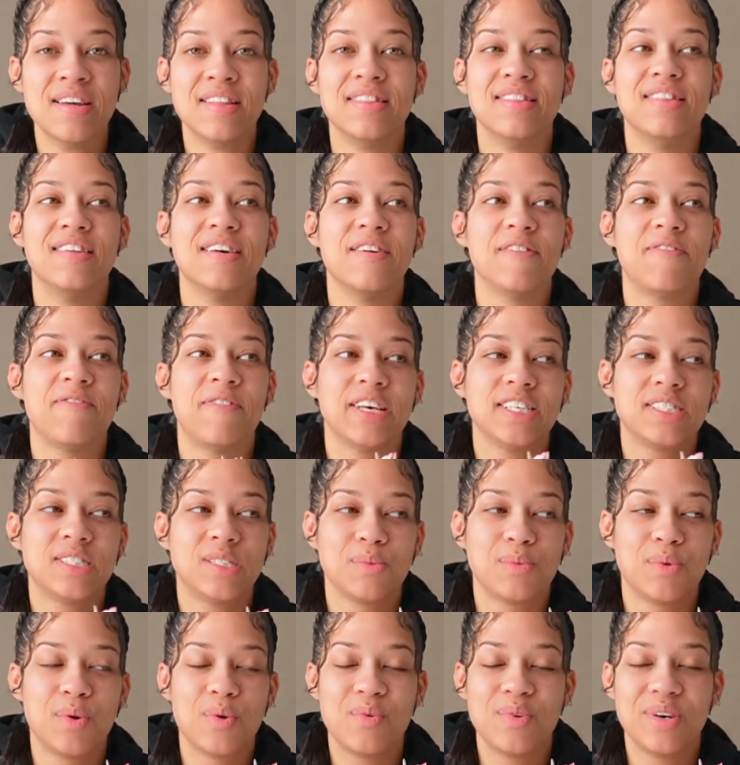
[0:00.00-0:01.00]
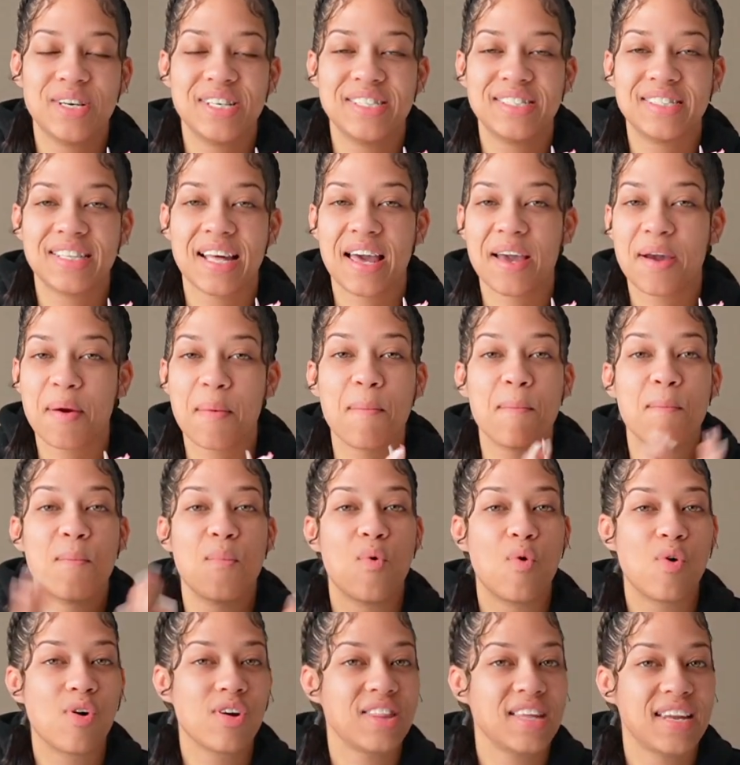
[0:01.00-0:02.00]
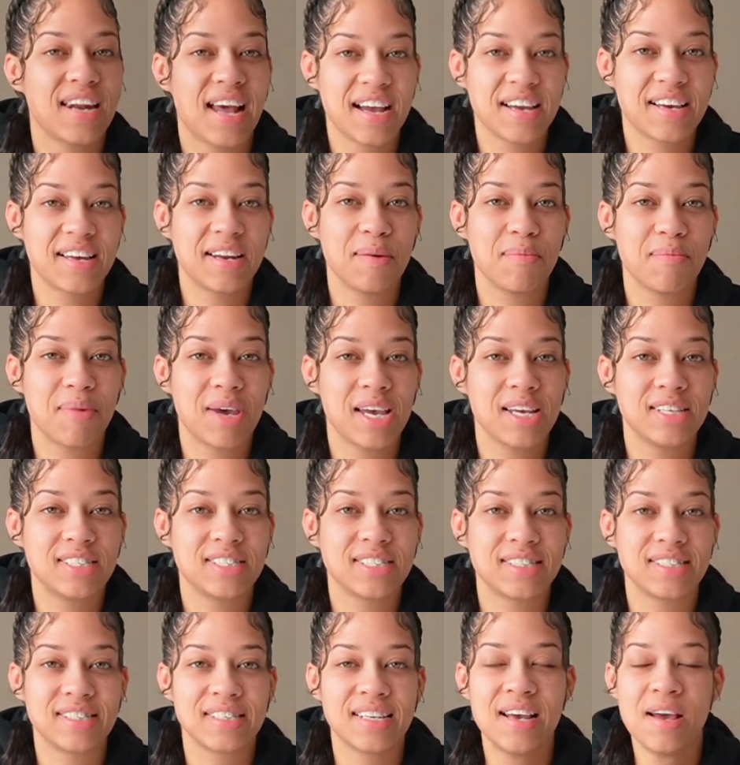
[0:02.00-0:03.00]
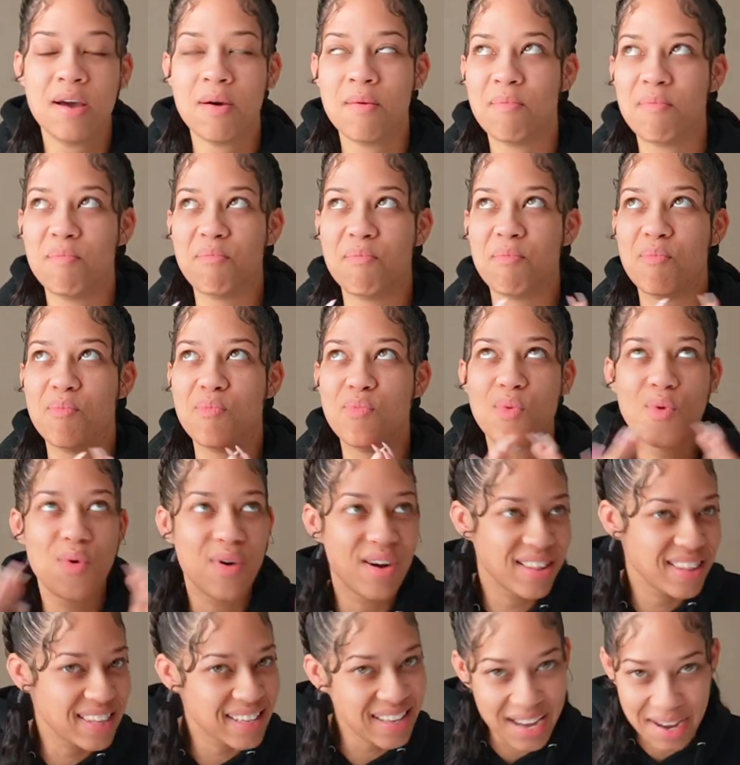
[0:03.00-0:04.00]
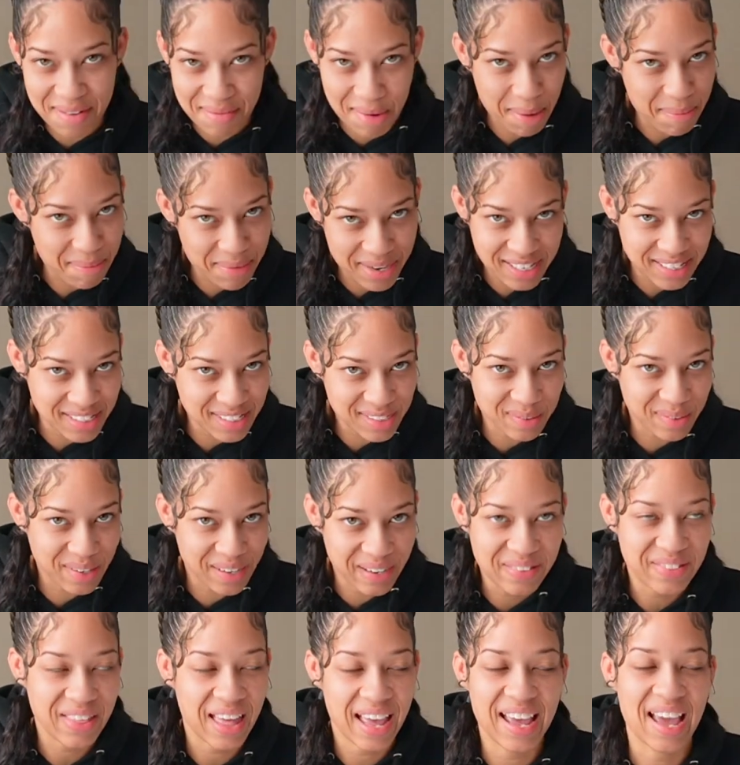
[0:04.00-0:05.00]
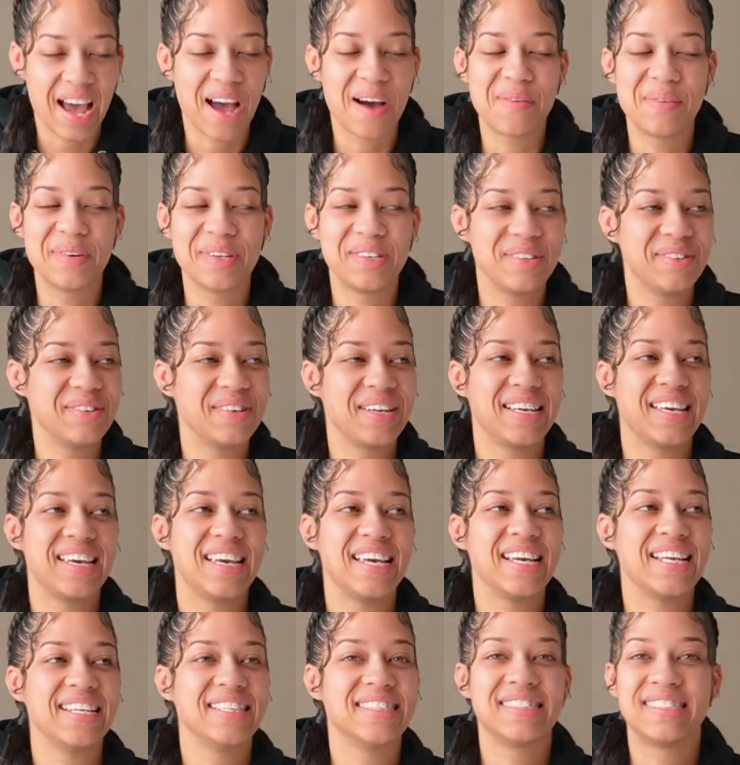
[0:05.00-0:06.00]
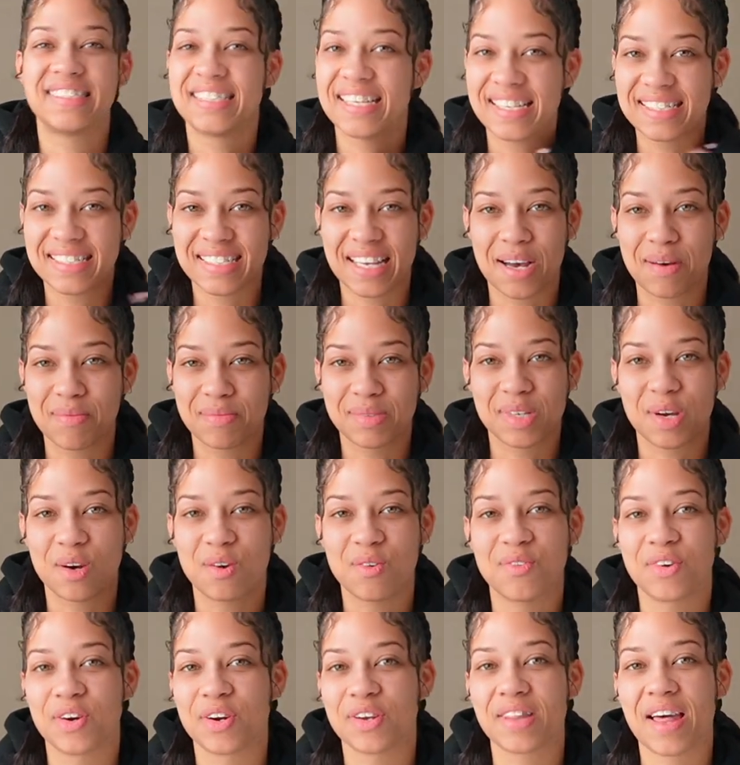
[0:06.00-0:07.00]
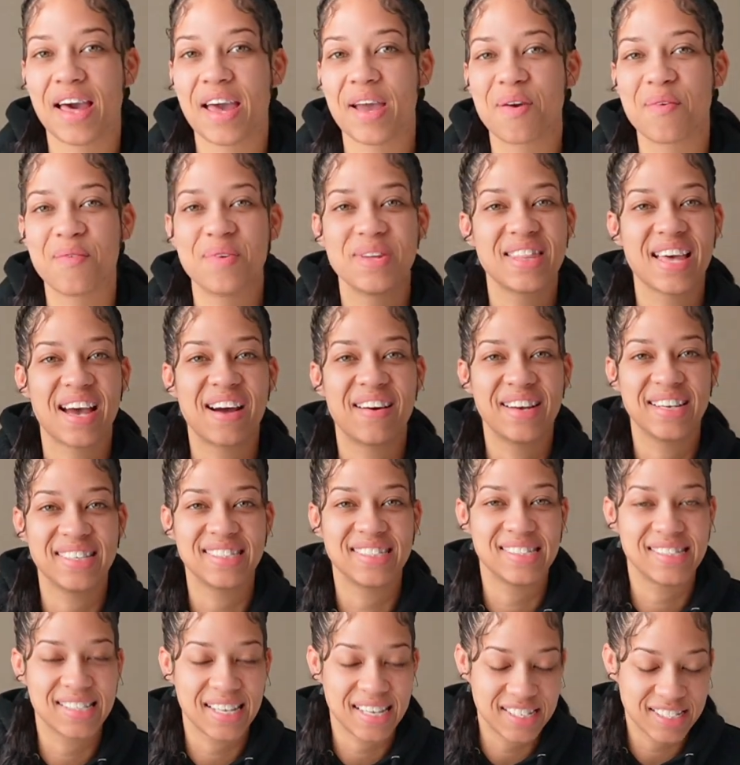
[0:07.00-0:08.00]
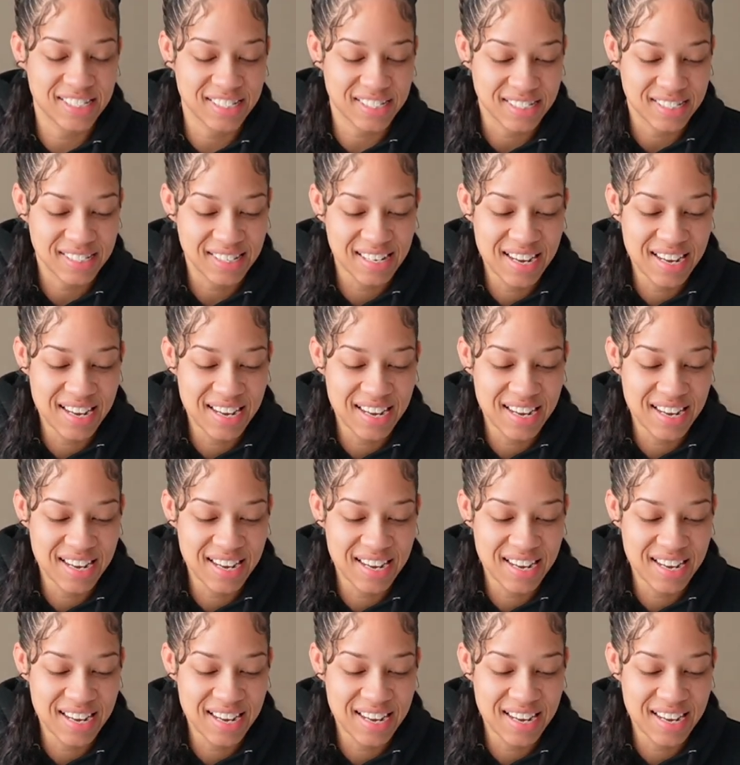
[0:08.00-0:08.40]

the festival was like more than I could imagine more than got my money's worth like I would do it again 10 times over like without hesitation